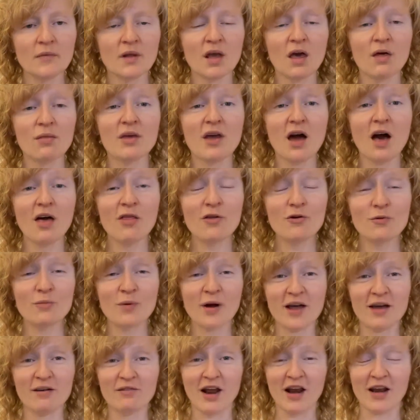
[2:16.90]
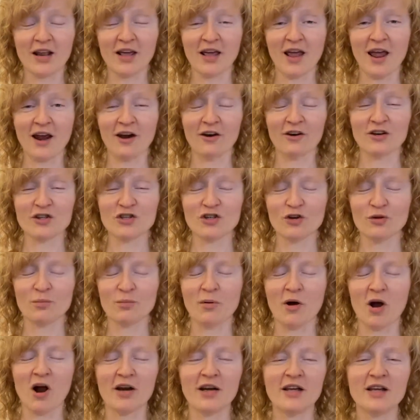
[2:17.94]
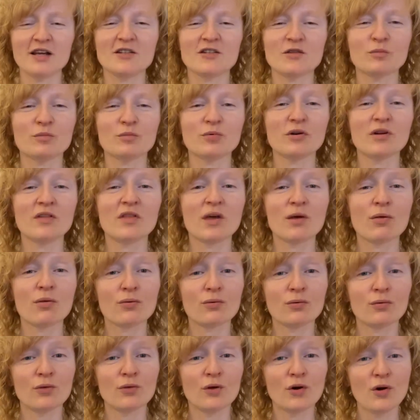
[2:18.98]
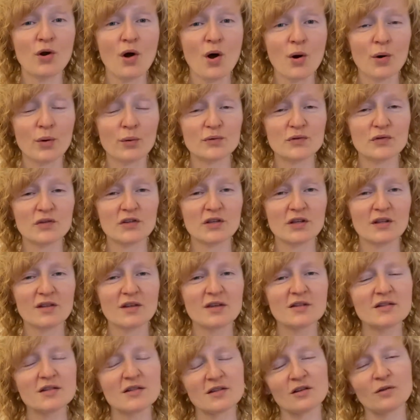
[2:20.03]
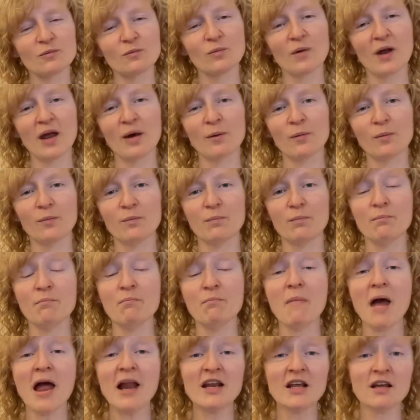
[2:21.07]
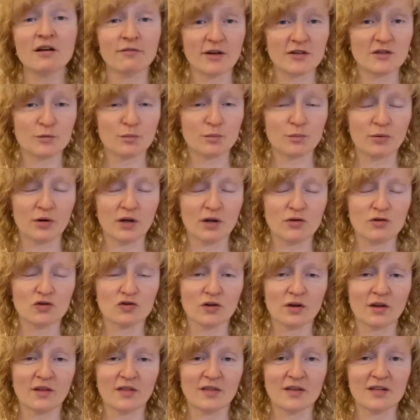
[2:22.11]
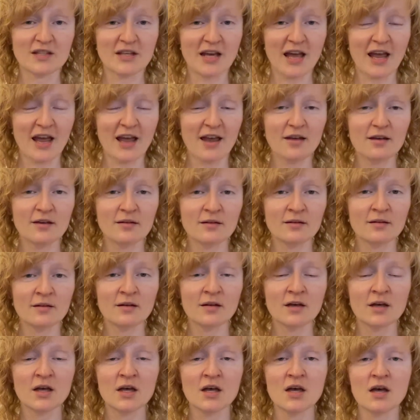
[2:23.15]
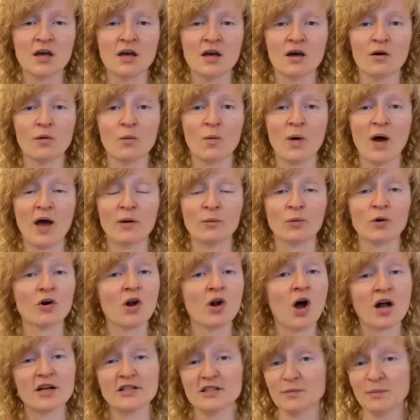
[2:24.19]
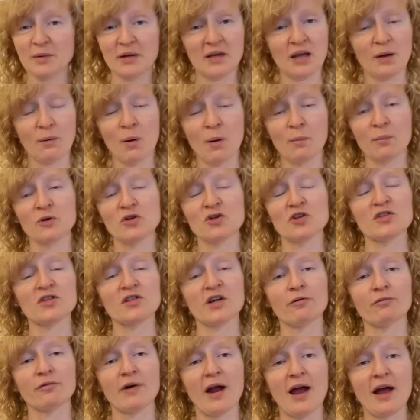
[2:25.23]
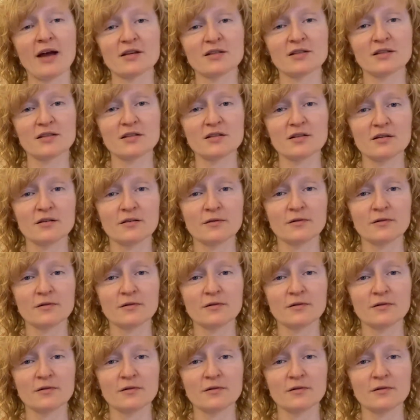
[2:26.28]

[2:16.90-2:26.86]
The other way of getting air into your body is breathing through the nose. This is the way many of us breathe during the day when we're not speaking, when we're just at rest.